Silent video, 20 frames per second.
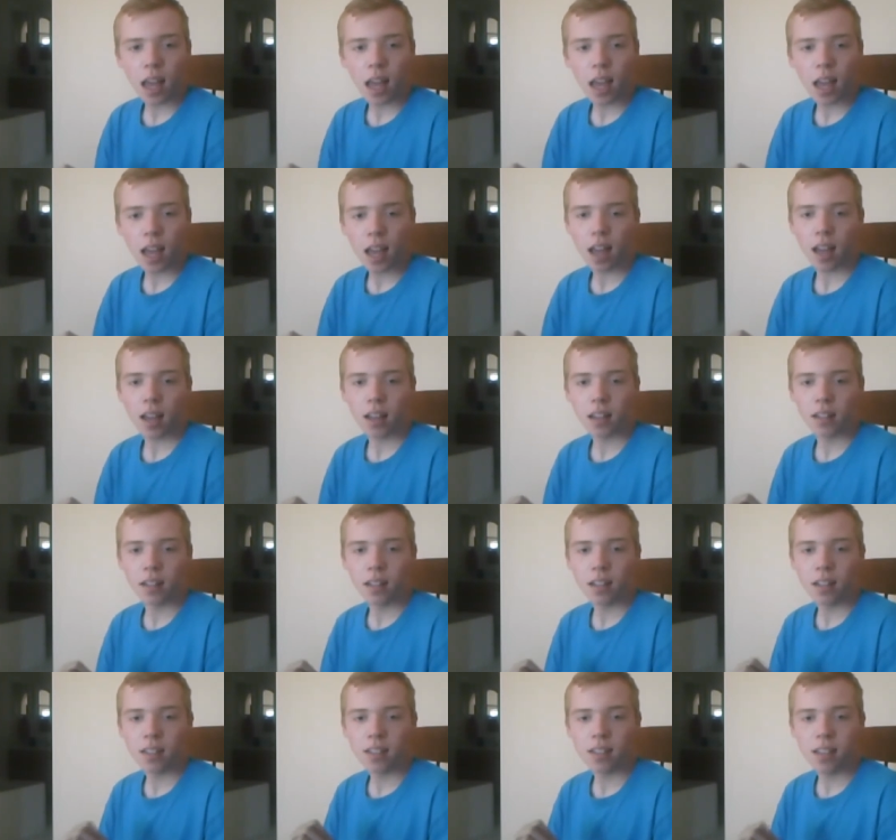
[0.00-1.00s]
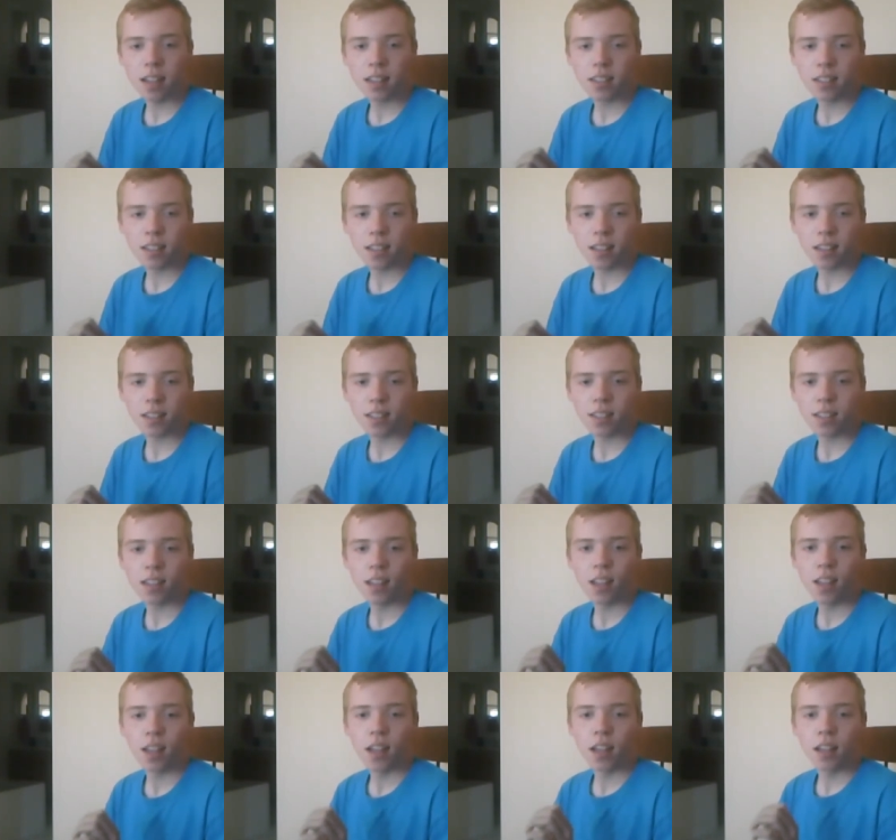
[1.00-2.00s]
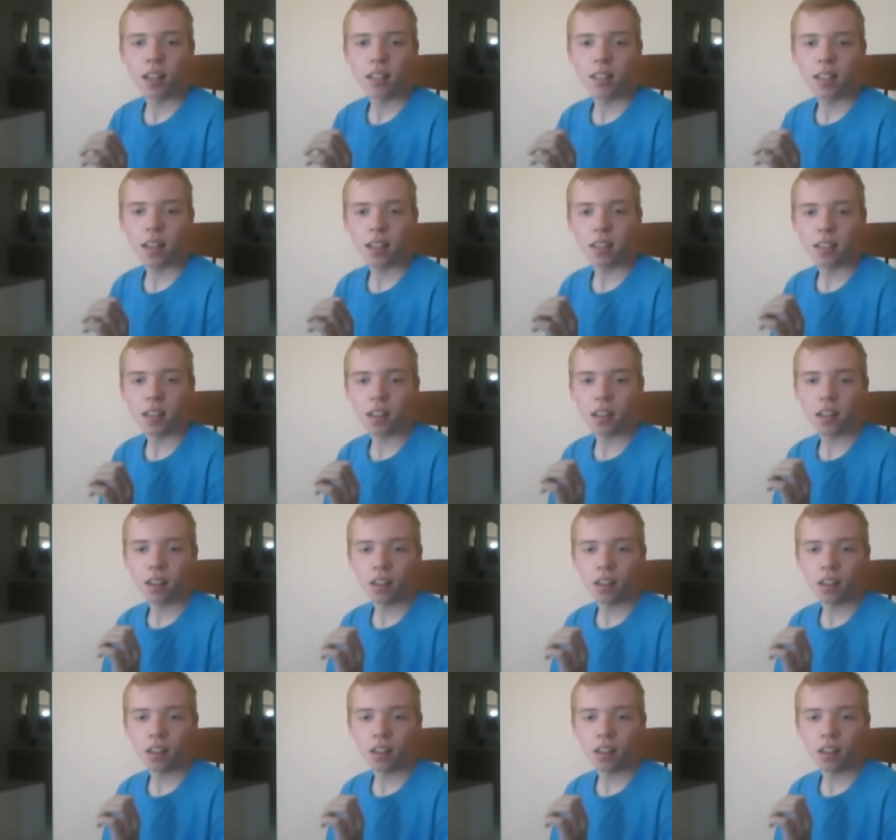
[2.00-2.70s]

And it says this. It says,